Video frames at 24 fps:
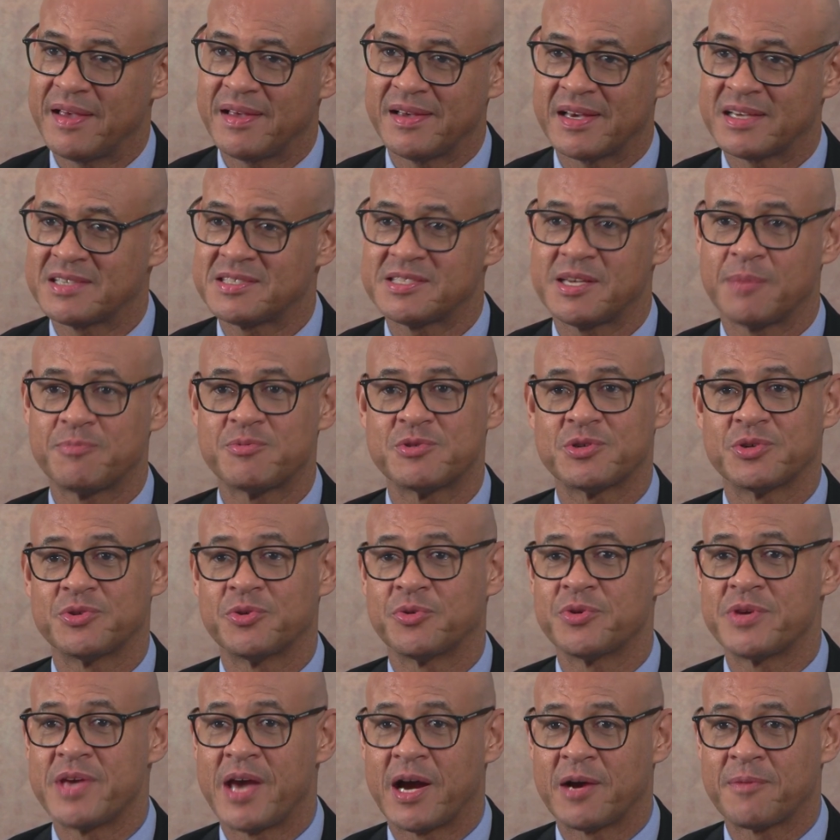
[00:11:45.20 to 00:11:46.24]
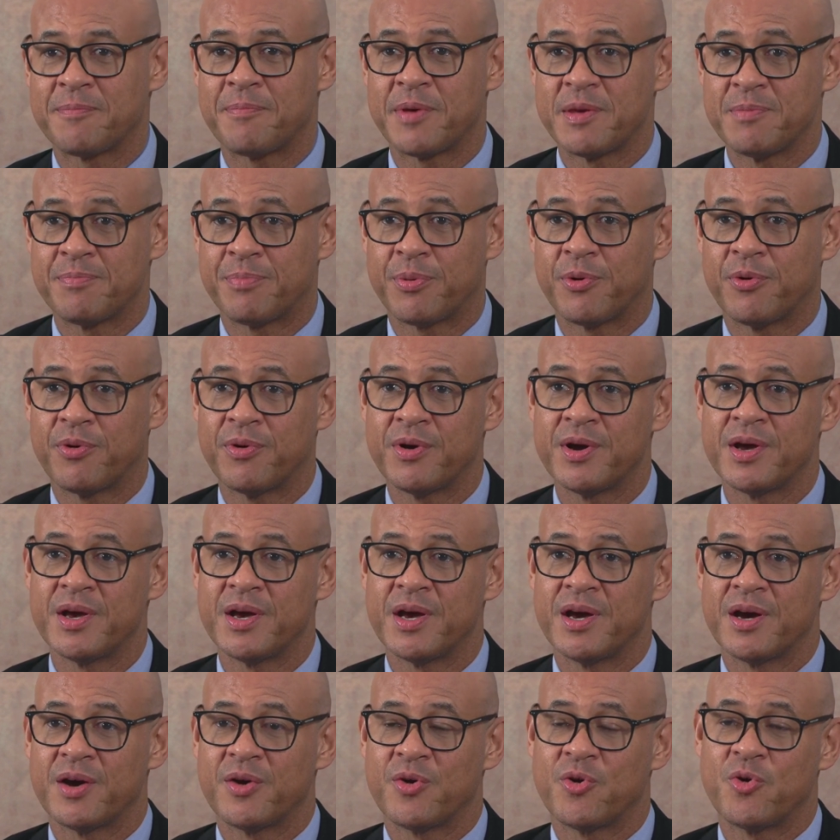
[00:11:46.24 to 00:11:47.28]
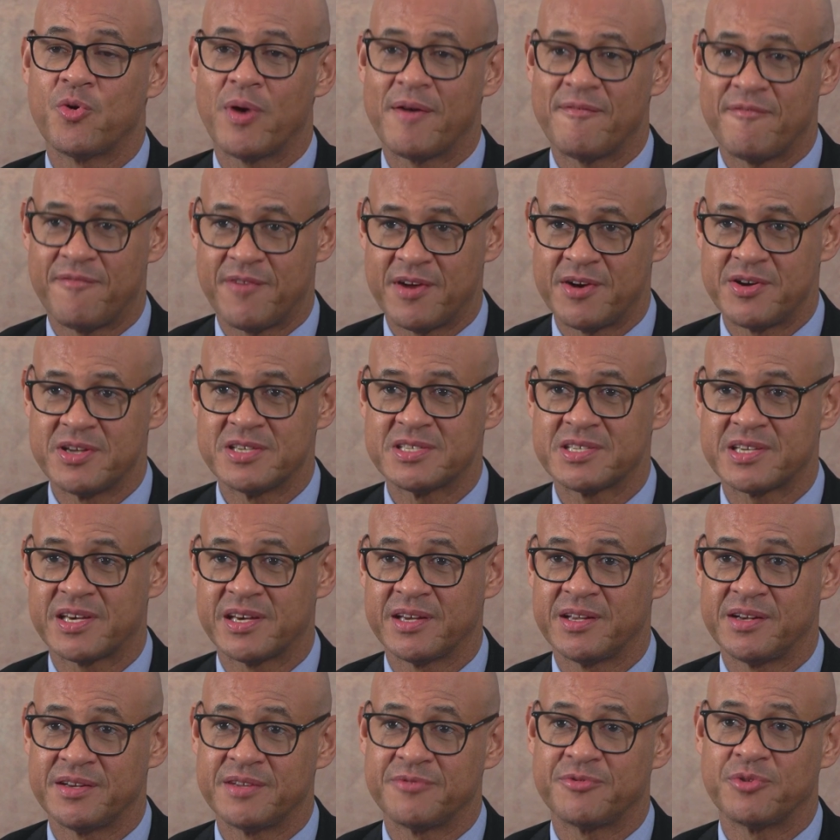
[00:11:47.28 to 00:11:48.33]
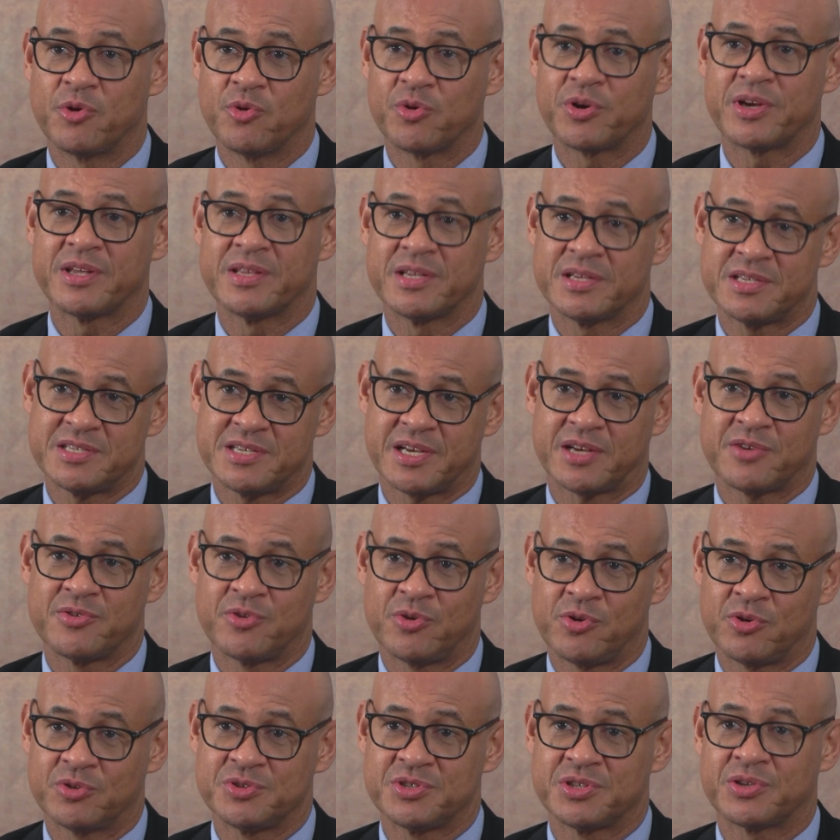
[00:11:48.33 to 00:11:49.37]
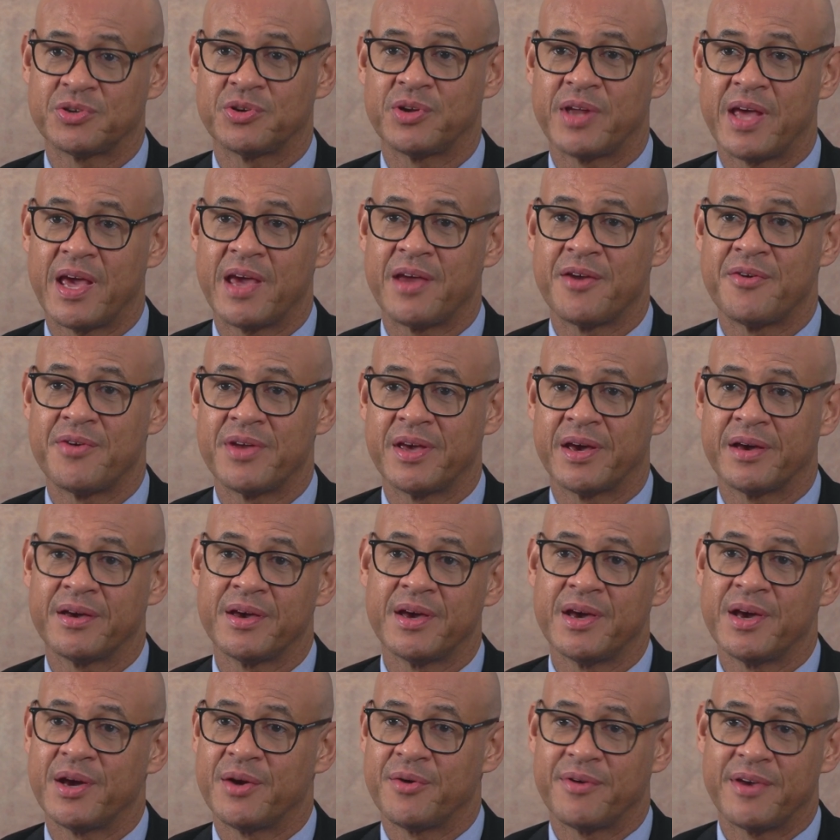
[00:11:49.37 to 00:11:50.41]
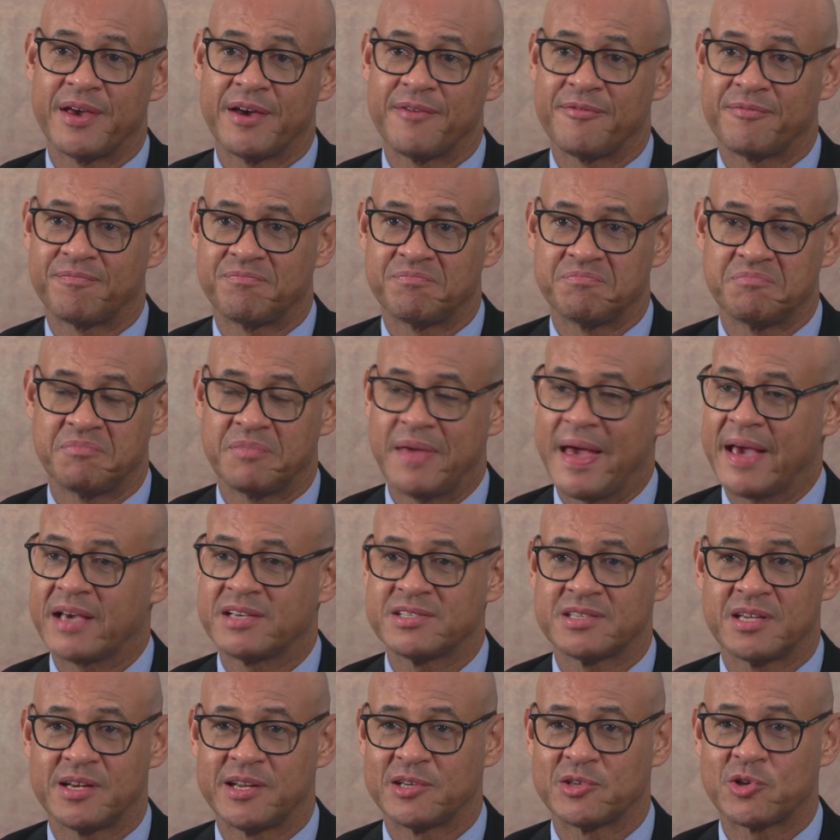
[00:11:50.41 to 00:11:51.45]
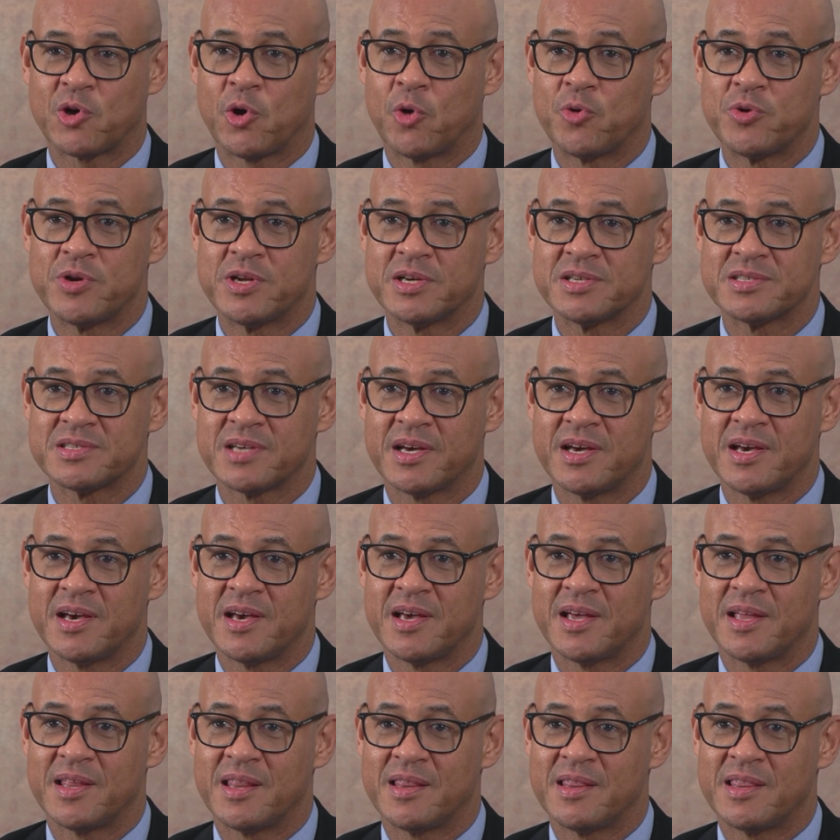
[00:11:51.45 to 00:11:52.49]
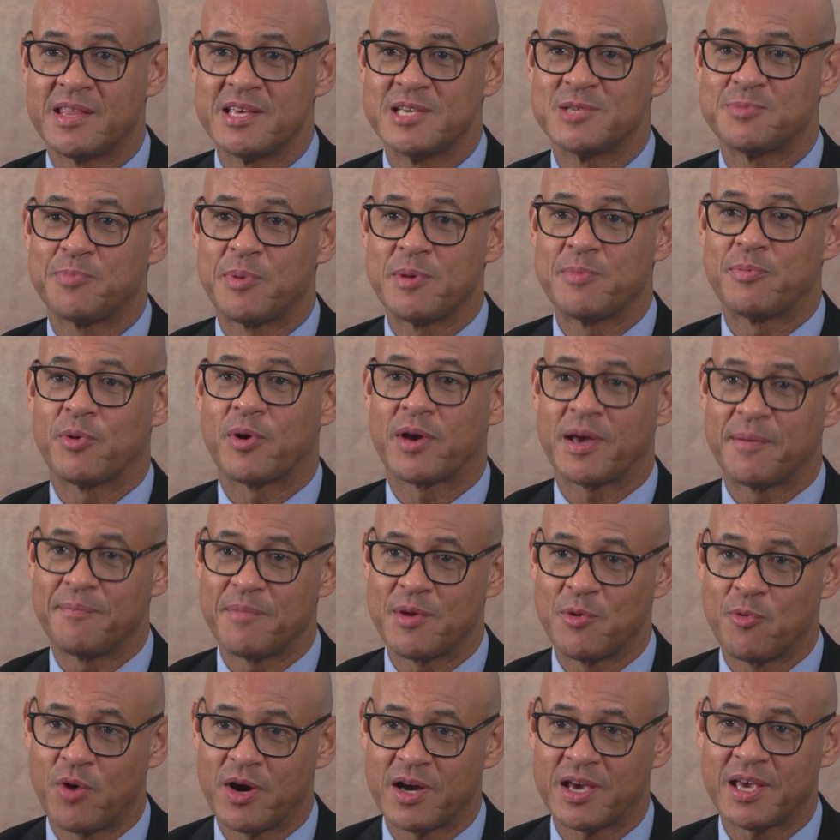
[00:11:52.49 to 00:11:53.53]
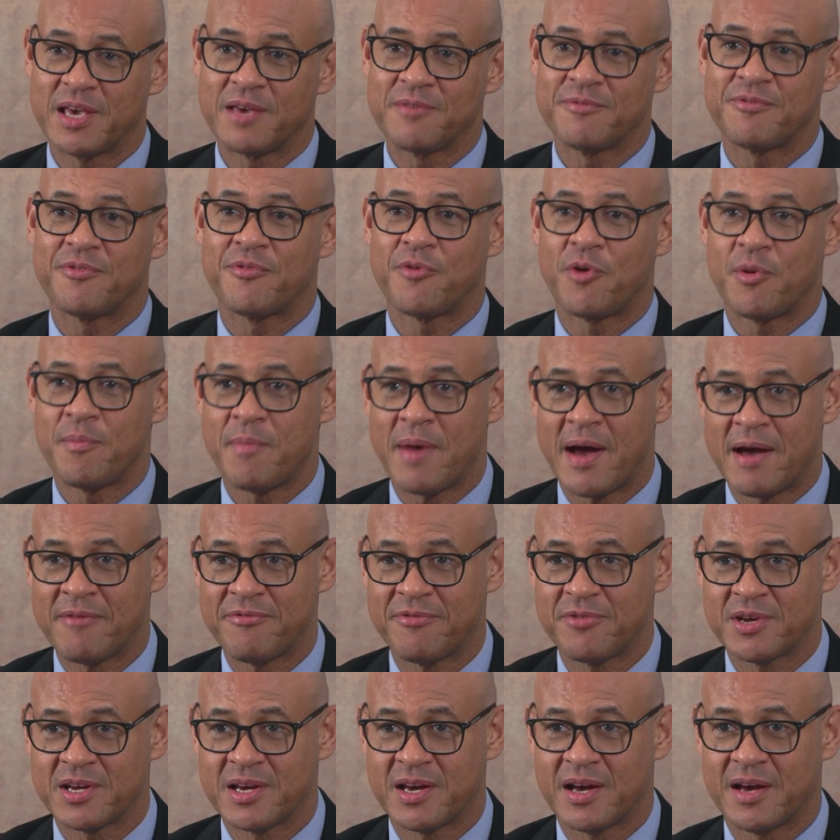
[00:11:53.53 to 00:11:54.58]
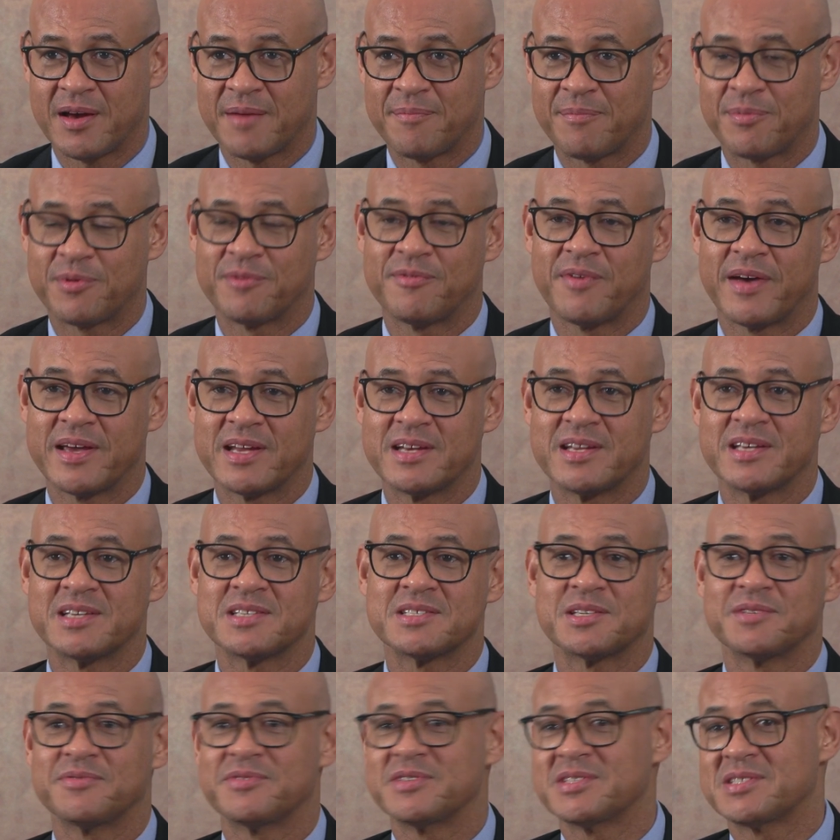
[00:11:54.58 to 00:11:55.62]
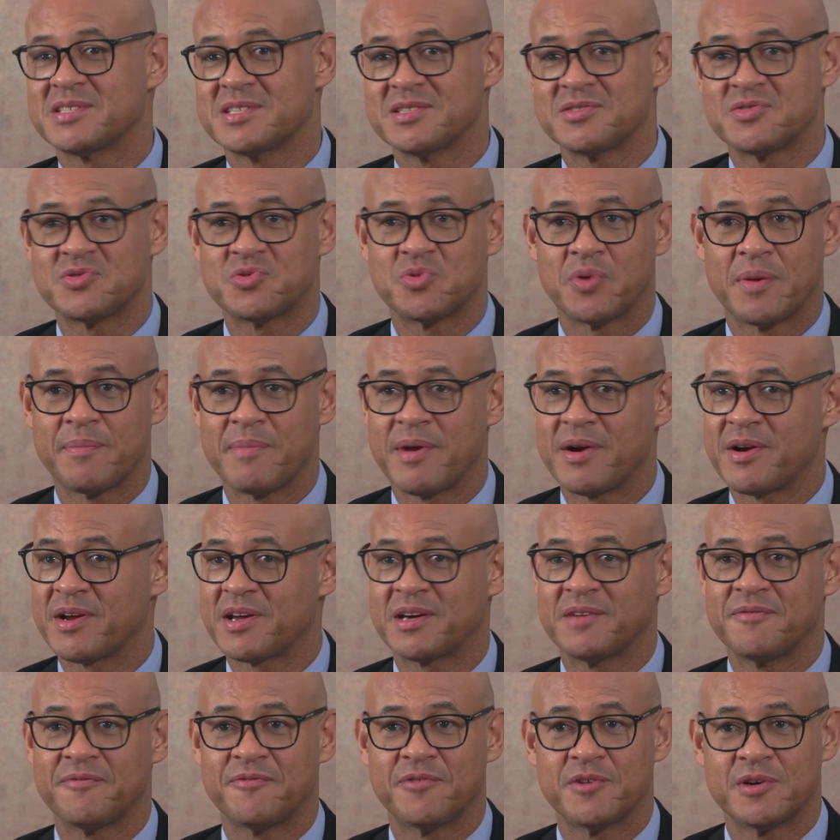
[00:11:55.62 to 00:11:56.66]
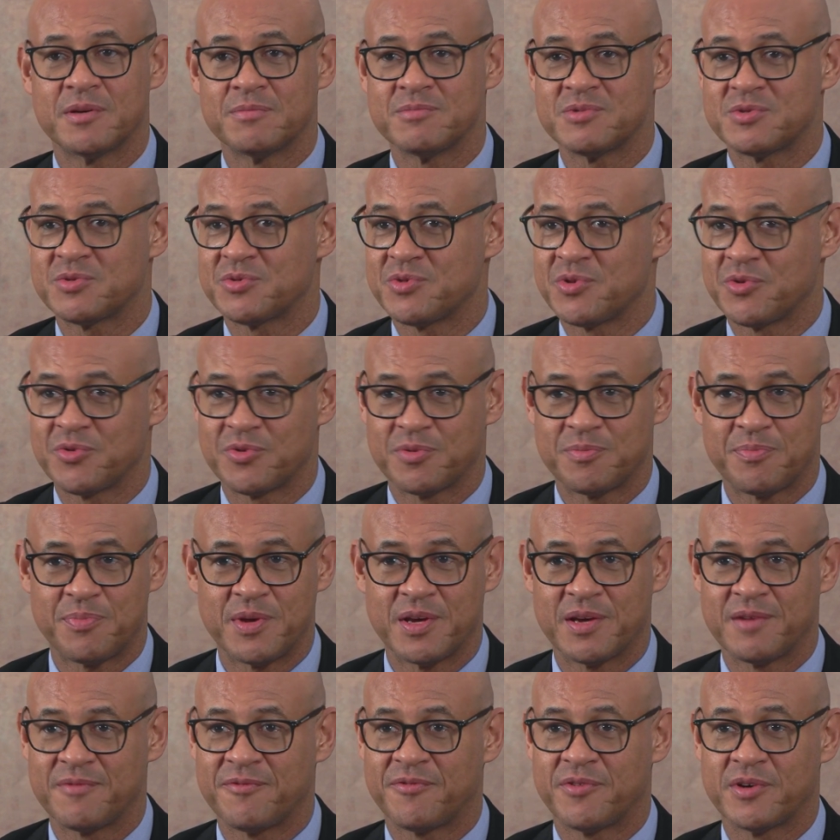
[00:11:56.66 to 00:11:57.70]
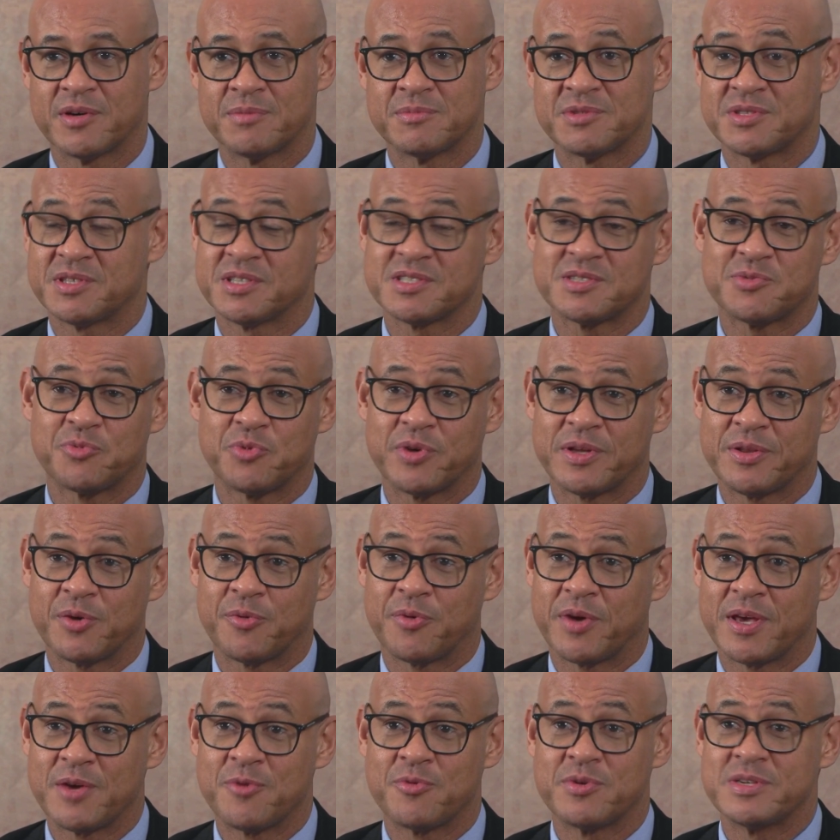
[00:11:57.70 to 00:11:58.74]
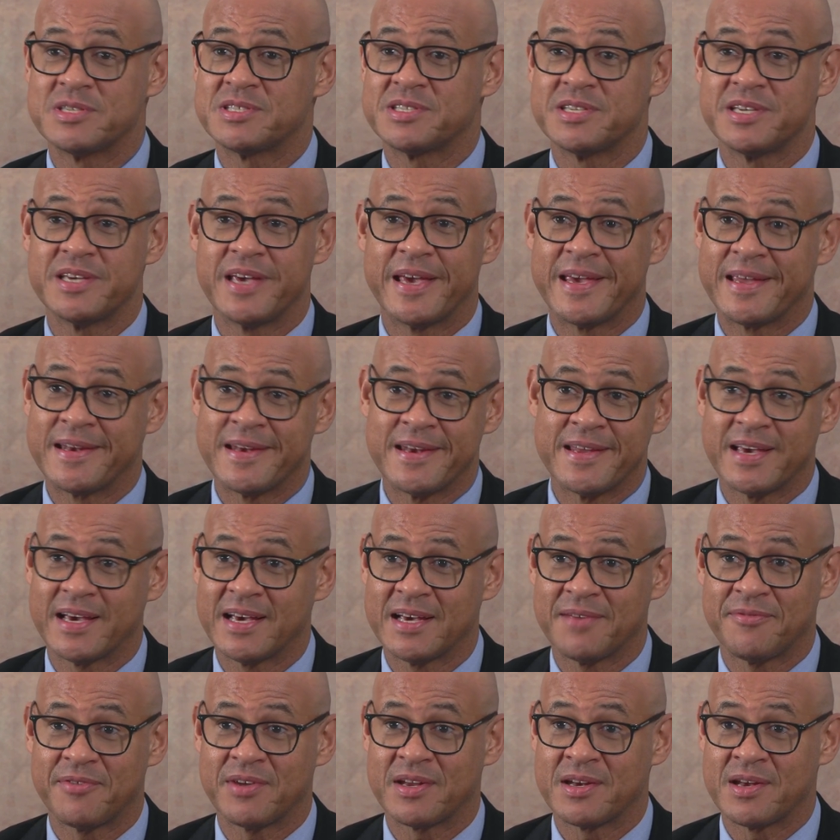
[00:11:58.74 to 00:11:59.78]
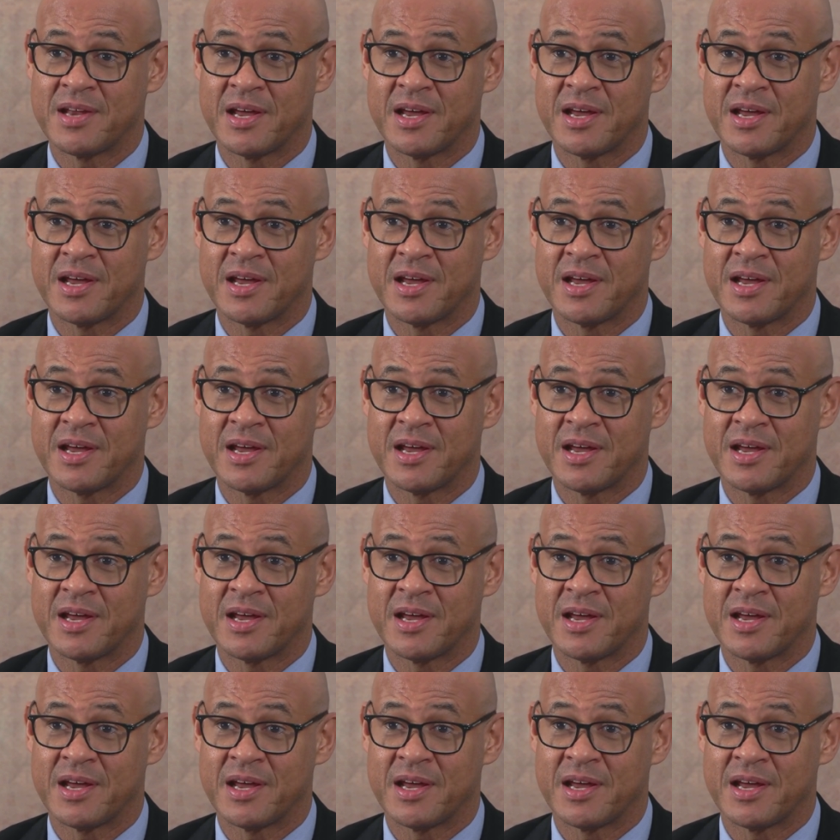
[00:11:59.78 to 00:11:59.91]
exceptional young people who are very skilled. If you look in the technological area, we have excellent coders. These people can be working from Africa, providing services to American firms, to European firms, just the way we see India having